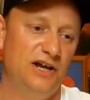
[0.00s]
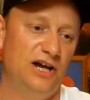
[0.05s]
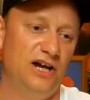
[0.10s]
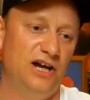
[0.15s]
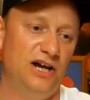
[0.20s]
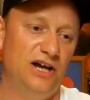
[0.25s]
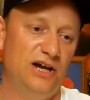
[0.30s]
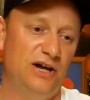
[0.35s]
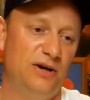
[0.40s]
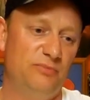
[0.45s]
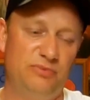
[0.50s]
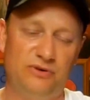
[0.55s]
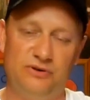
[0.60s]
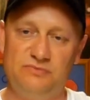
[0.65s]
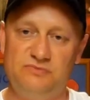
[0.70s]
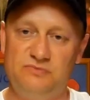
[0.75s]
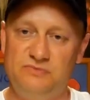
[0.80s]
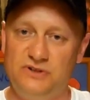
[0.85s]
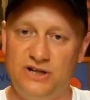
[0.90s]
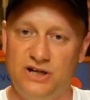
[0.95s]
uh,
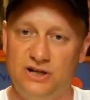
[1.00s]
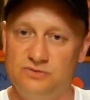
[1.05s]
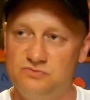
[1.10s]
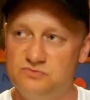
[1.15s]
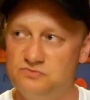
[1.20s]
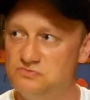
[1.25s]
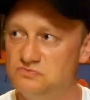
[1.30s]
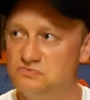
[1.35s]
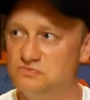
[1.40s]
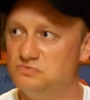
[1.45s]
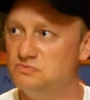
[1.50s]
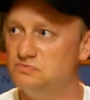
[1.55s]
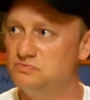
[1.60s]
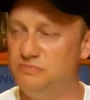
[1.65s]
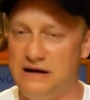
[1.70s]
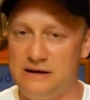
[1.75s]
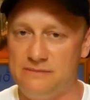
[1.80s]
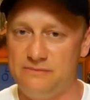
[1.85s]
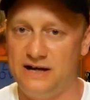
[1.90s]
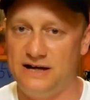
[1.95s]
but you know,
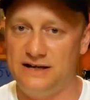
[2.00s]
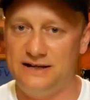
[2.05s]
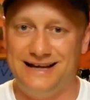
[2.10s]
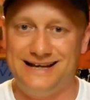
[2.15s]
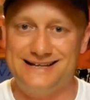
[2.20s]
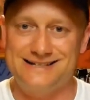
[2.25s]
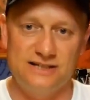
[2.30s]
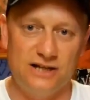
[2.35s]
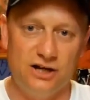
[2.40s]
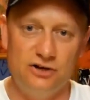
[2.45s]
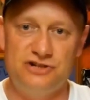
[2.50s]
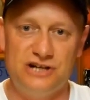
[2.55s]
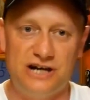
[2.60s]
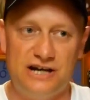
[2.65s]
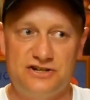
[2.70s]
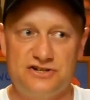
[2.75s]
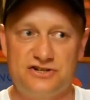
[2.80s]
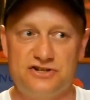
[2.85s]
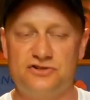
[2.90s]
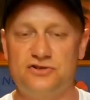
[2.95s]
Batman has no
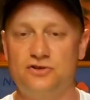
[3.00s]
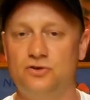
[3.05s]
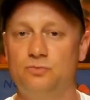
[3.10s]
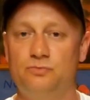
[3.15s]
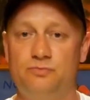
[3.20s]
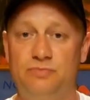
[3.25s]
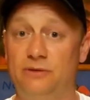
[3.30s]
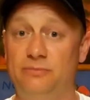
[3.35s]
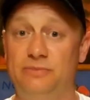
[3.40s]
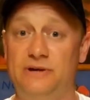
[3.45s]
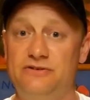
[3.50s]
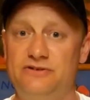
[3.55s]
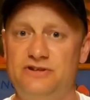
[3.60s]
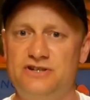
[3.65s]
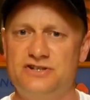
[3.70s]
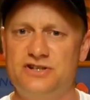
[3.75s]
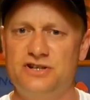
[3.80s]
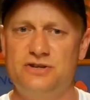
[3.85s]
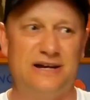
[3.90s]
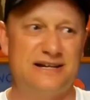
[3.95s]
changes at all.
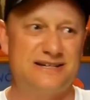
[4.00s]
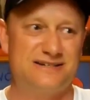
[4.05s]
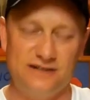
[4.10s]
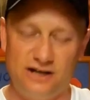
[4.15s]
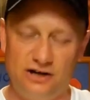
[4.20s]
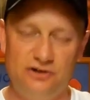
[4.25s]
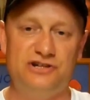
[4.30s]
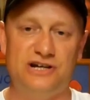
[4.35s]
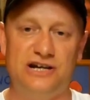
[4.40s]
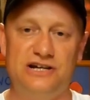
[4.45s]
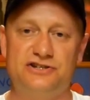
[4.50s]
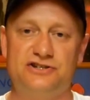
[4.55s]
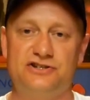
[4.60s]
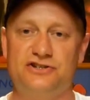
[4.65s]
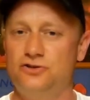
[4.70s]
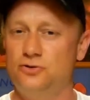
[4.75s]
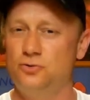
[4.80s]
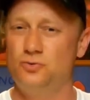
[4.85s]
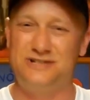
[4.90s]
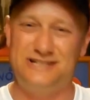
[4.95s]
Barbarian two has no changes
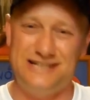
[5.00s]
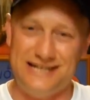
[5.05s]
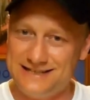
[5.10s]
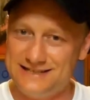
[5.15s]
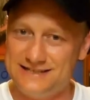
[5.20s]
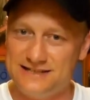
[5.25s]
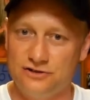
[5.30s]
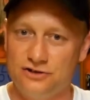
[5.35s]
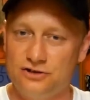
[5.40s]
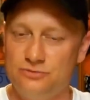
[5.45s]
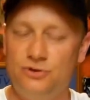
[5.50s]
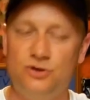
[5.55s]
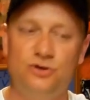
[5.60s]
at all. Tintin on